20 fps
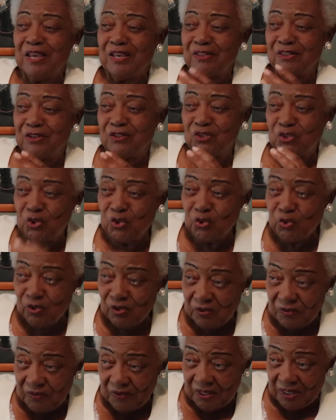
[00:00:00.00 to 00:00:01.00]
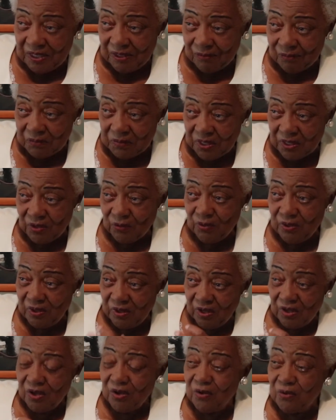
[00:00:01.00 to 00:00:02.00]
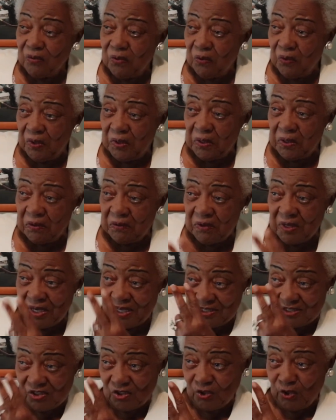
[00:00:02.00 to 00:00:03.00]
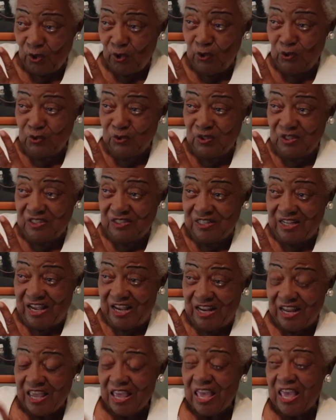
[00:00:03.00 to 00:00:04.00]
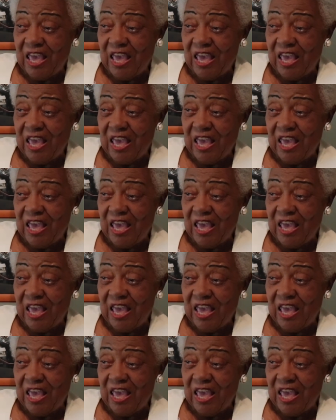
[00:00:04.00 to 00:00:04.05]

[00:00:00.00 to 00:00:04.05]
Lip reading: The two of them were as close as that,